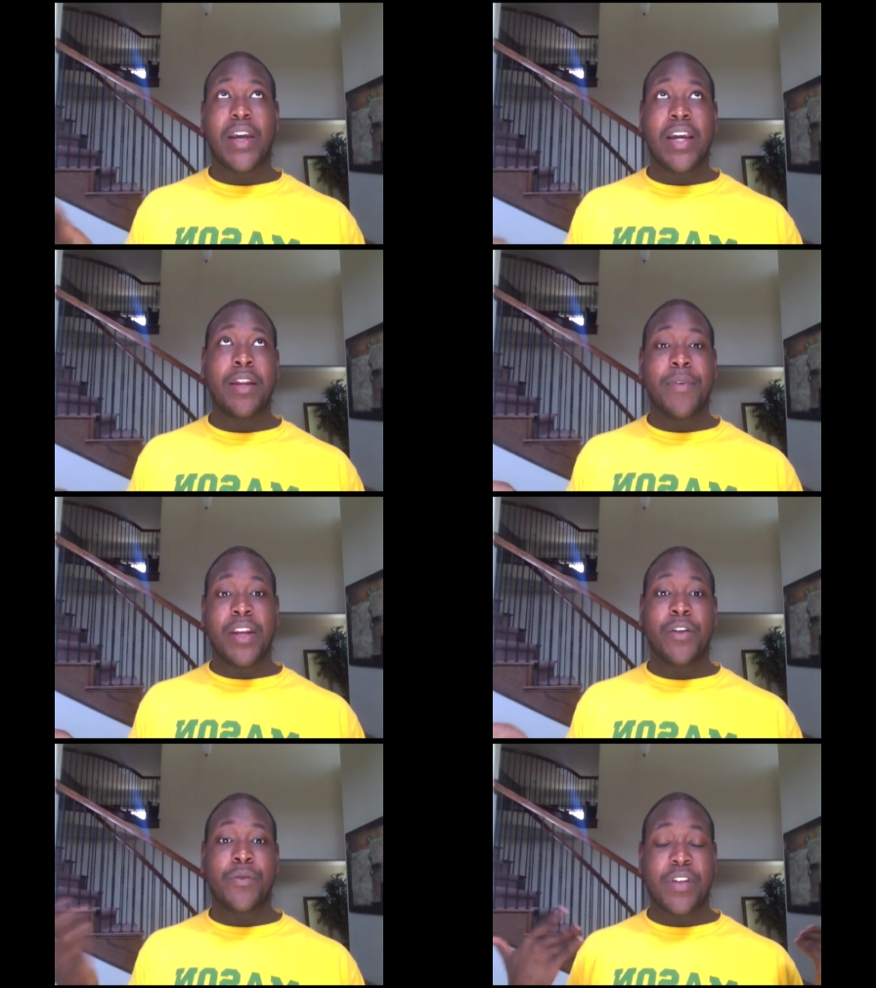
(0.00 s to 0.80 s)

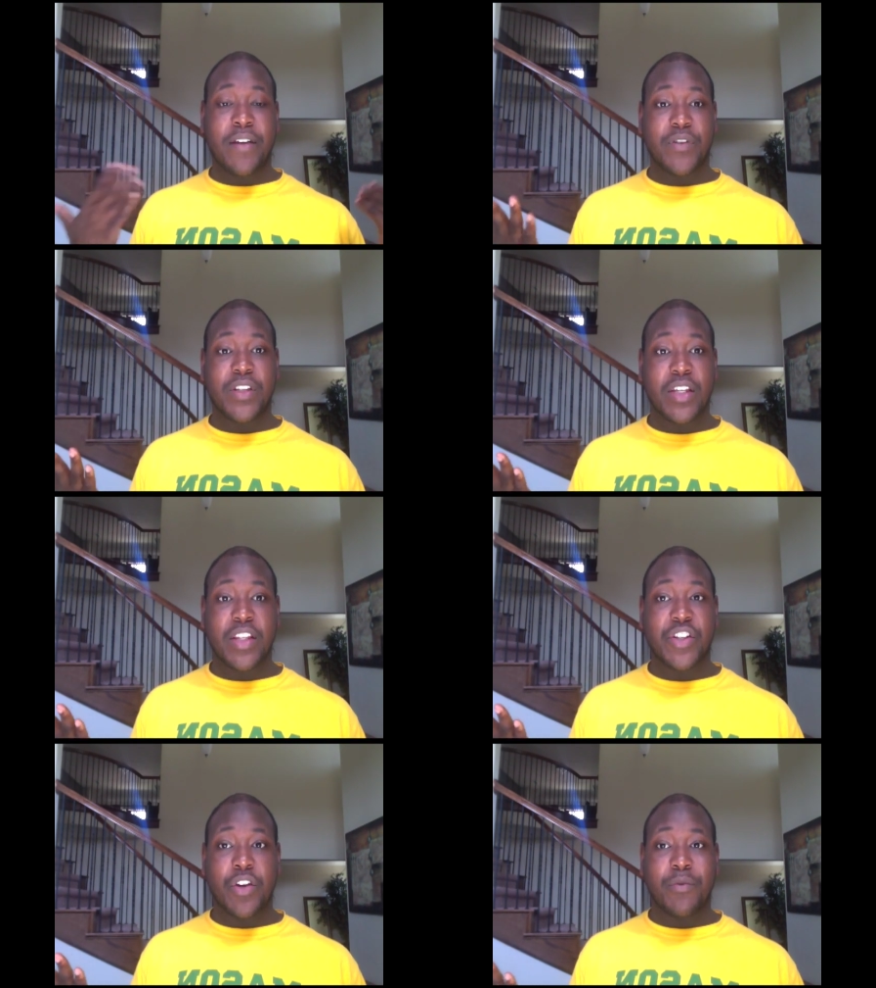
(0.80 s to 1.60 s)
Anybody who's ever seen
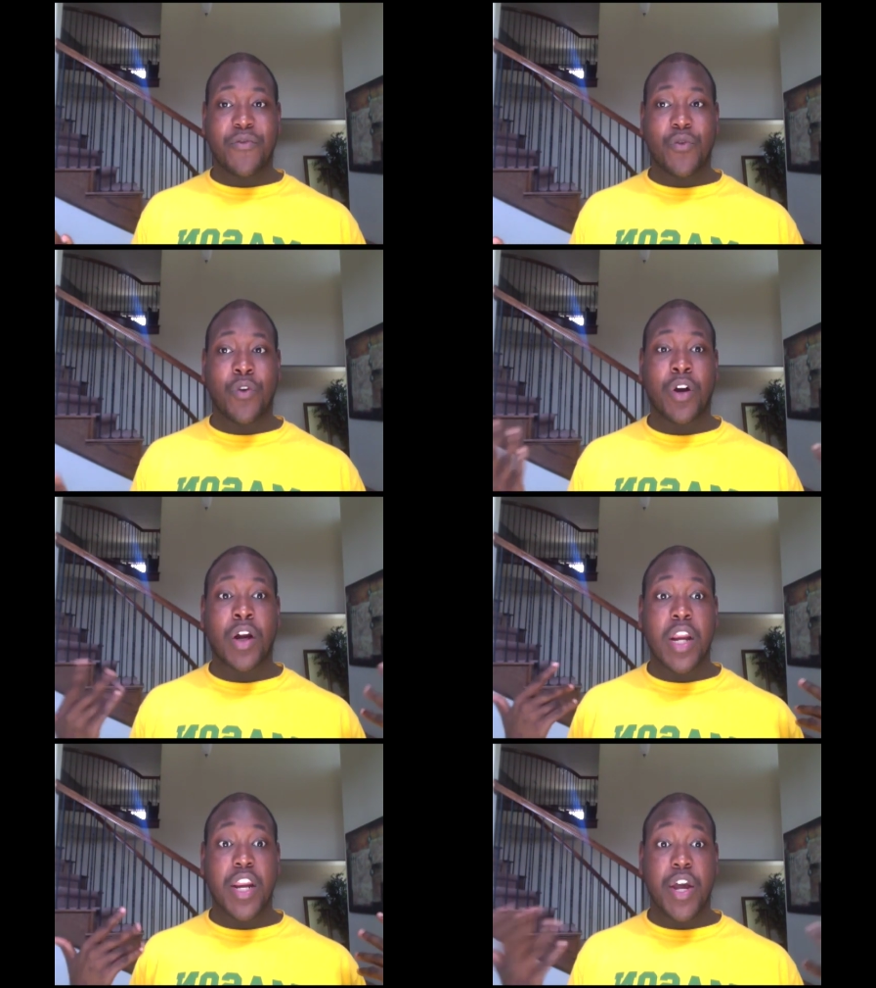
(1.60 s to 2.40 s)
this show
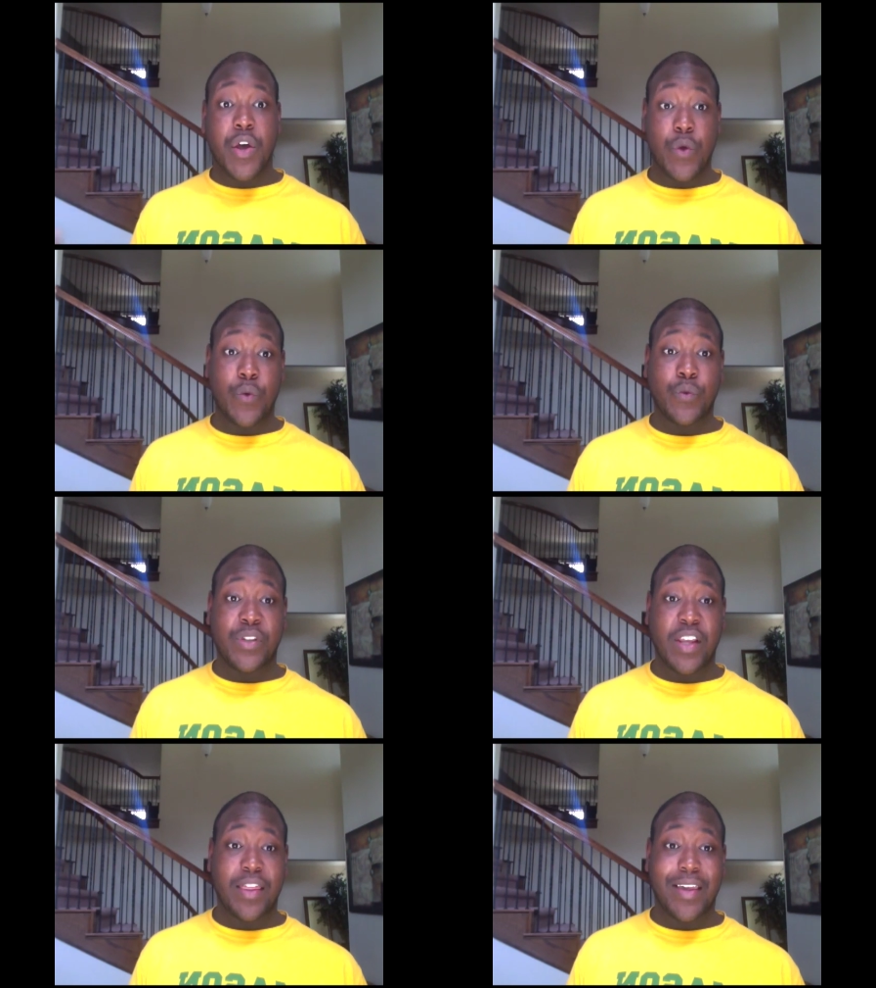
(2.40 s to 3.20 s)
before
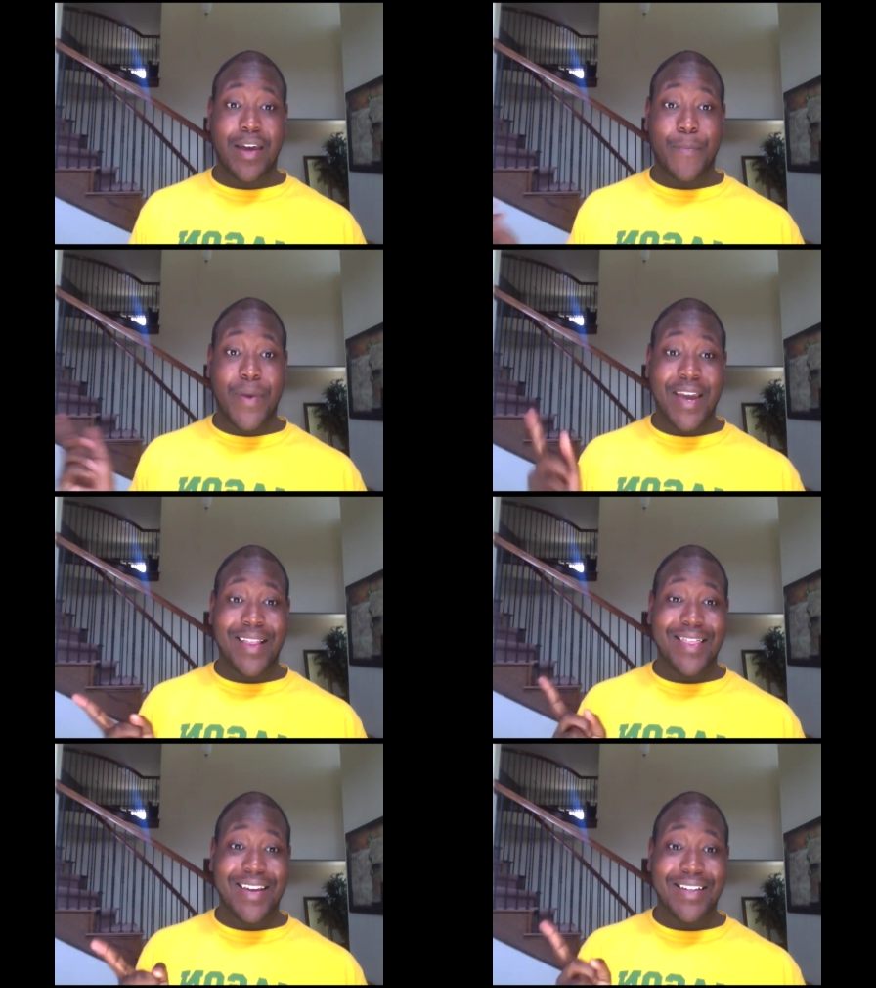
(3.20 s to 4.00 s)
knows that
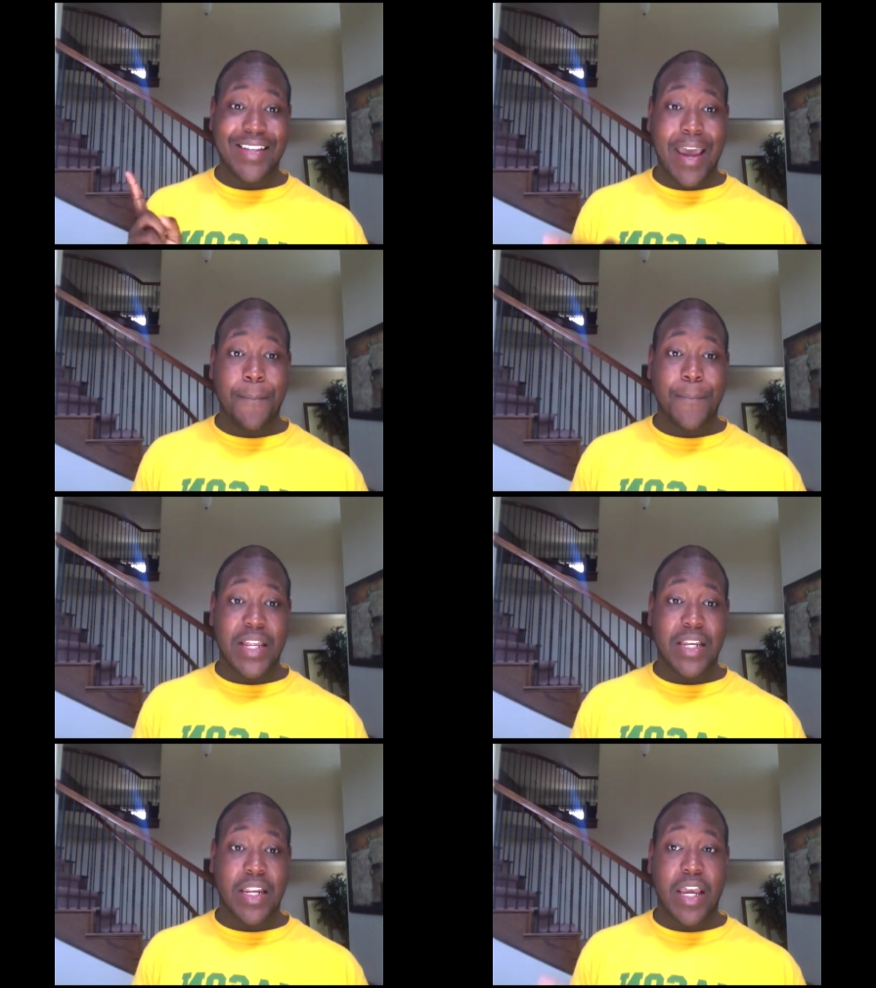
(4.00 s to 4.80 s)
bad things
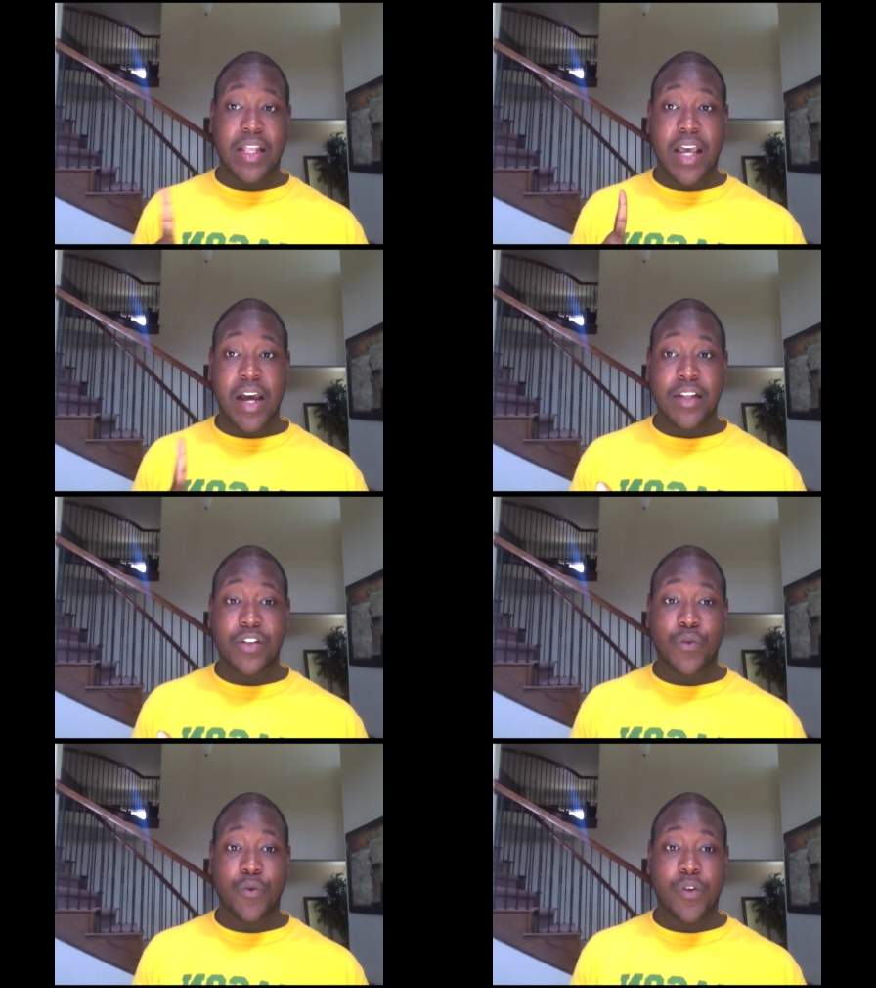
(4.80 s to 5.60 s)
happen in the high
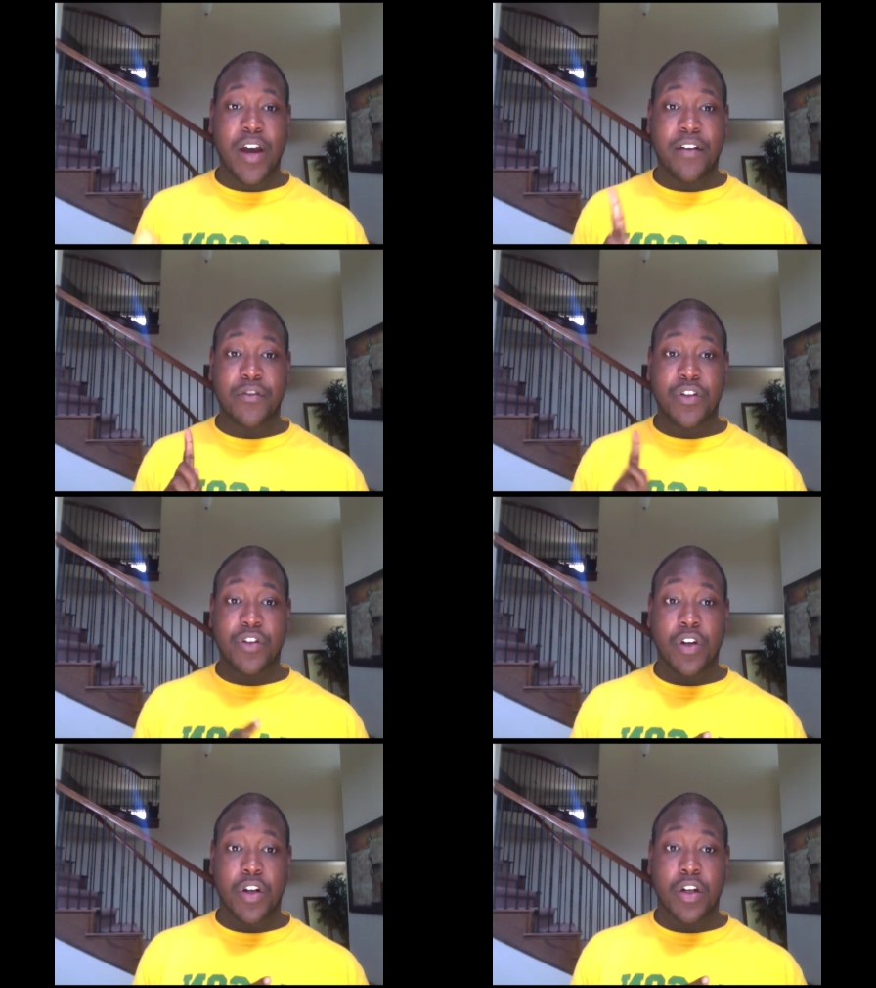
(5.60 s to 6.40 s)
school after
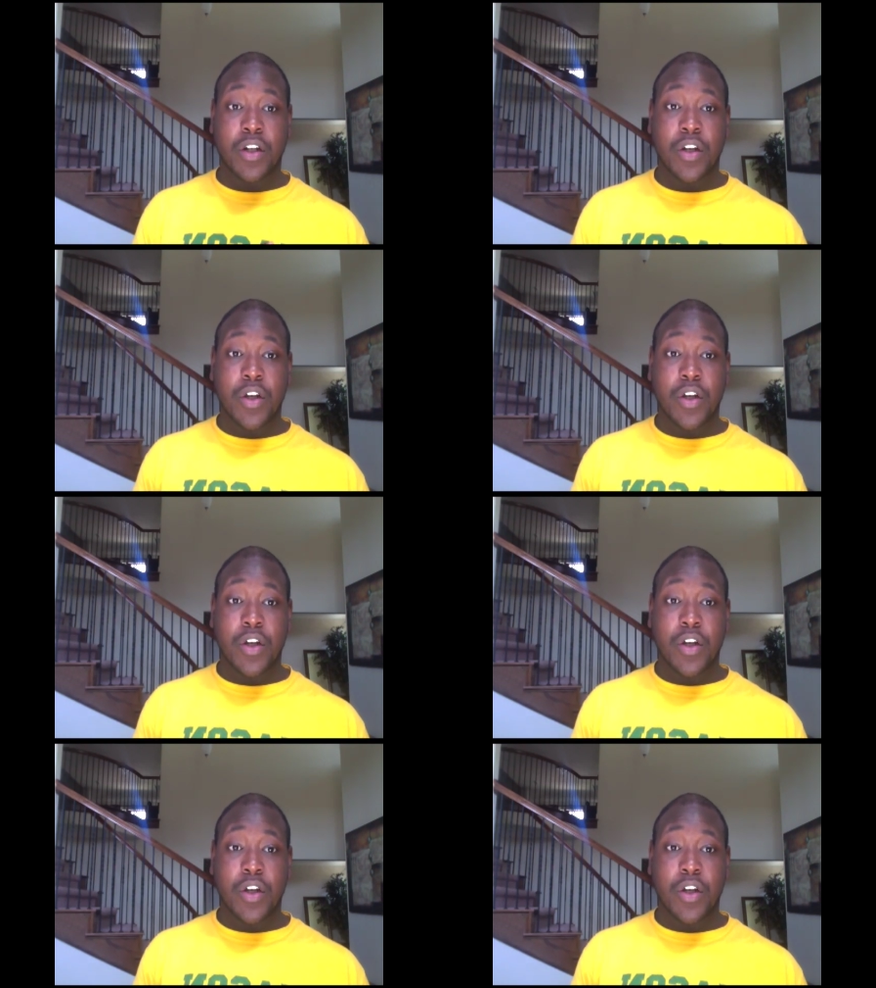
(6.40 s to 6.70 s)
dark.